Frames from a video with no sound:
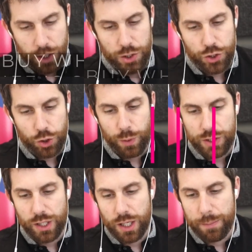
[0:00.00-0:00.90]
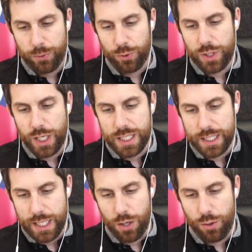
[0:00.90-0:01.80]
Should we start the process
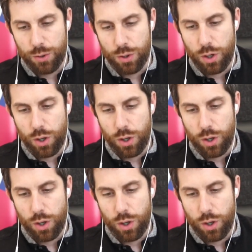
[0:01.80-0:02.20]
now